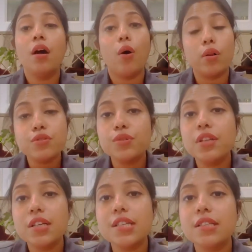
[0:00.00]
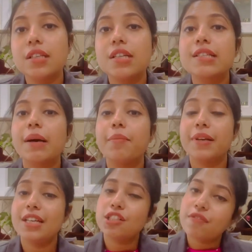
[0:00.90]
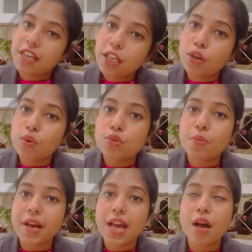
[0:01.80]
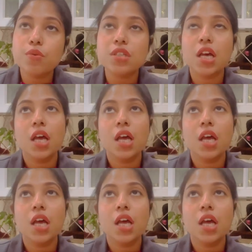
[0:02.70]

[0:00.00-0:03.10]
Also the reason this company is very close to my house.